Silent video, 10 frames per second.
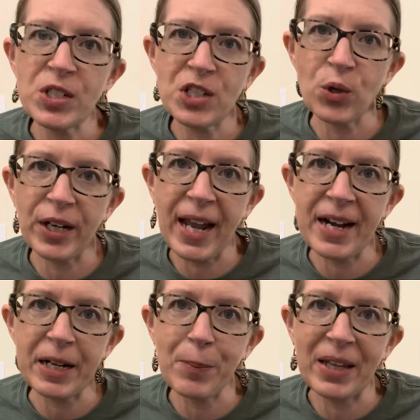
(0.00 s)
one's an
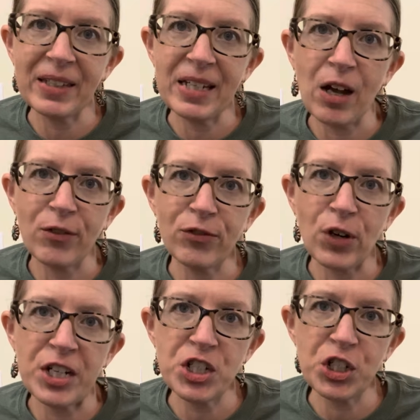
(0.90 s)
organic medley of
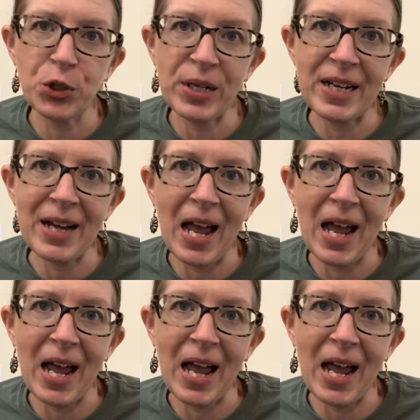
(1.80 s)
French green